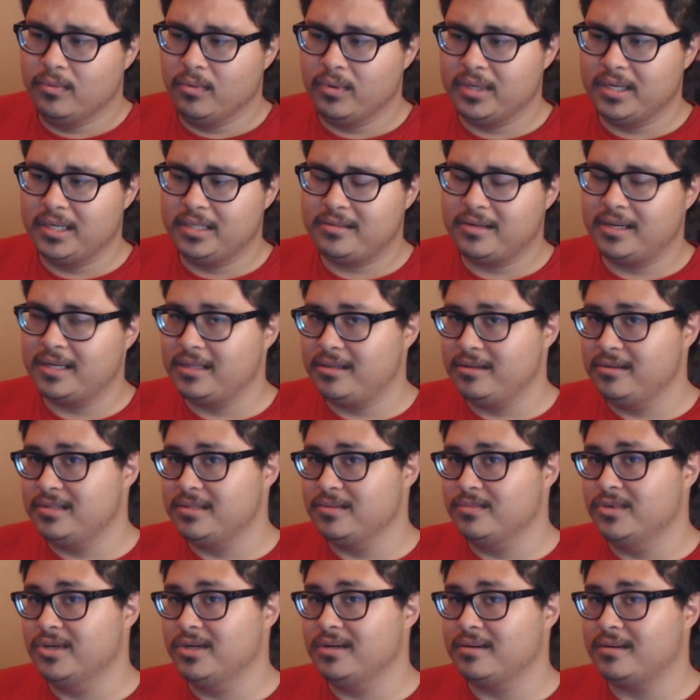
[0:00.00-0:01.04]
we're going to try to do
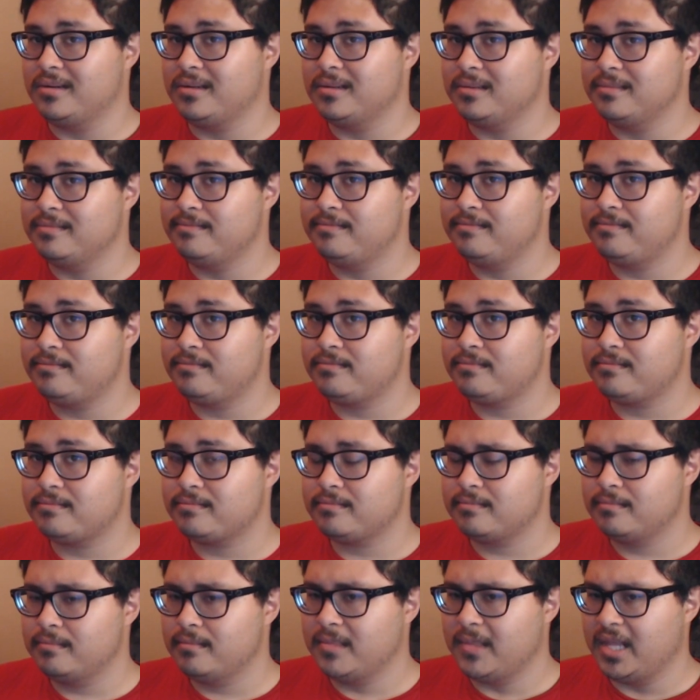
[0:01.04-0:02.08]
some work.
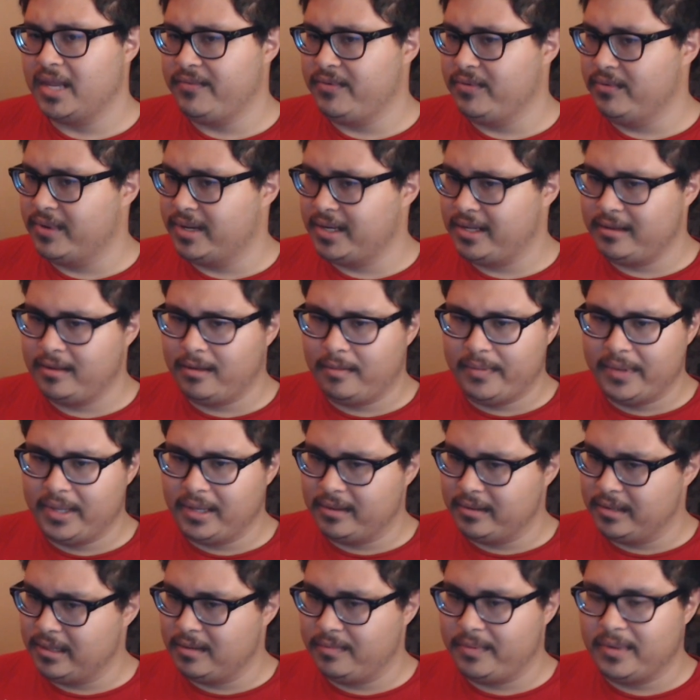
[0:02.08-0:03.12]
If you want to help
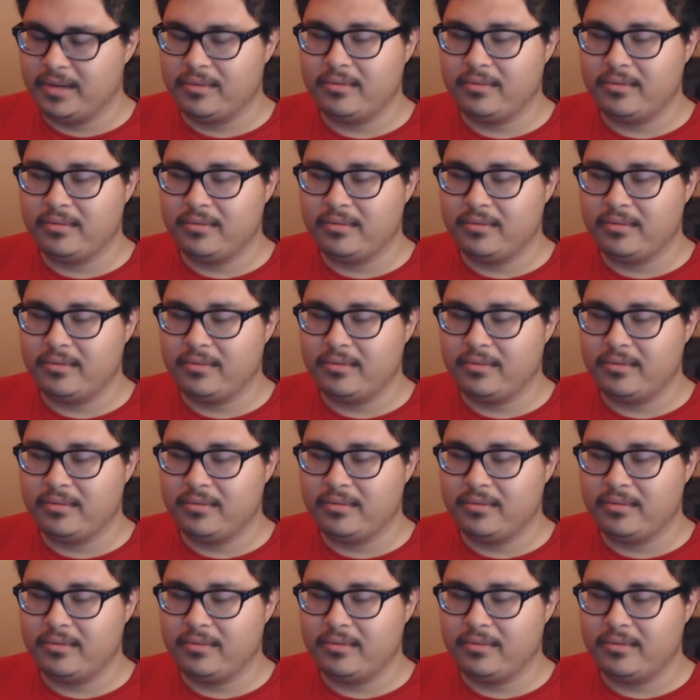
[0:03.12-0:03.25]
out